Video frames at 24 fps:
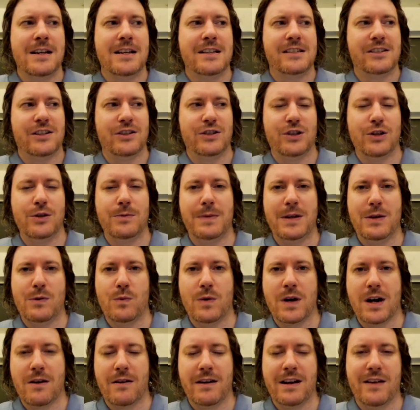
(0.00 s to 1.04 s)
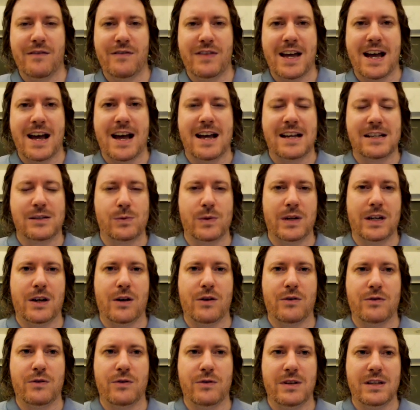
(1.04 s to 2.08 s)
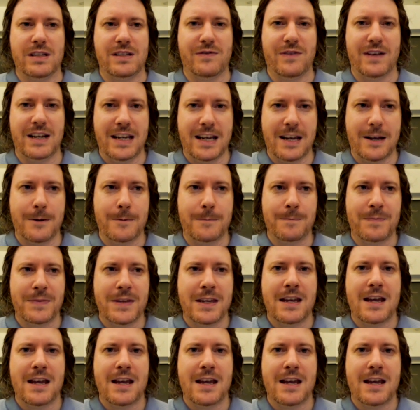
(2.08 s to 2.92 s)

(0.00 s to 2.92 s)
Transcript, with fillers: So do be wary of that as we go through this video.